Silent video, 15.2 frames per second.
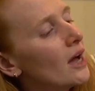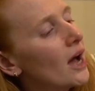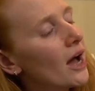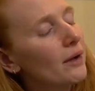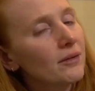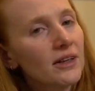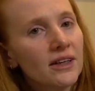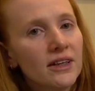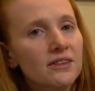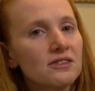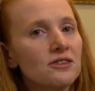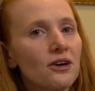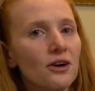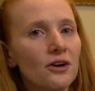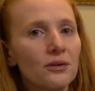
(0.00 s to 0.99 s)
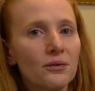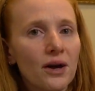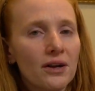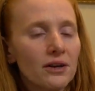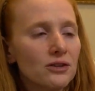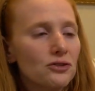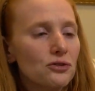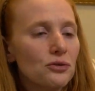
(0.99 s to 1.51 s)
I'm going to get started right
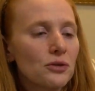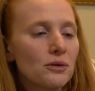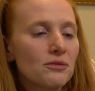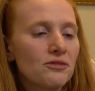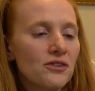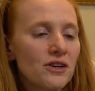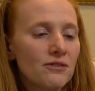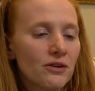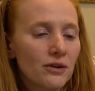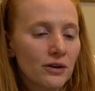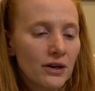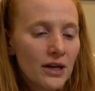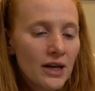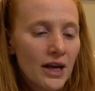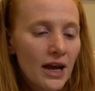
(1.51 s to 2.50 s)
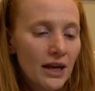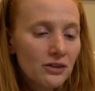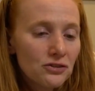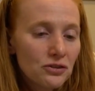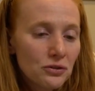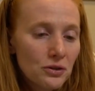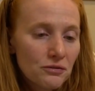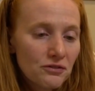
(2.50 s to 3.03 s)
on Tulip Fever, and
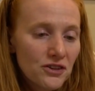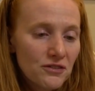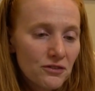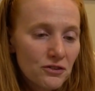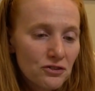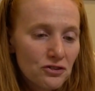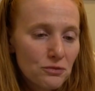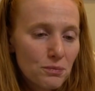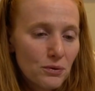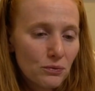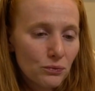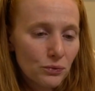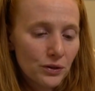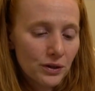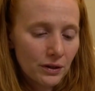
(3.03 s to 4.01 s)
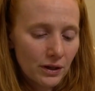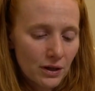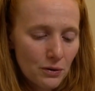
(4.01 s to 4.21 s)
Tulip Fever should be really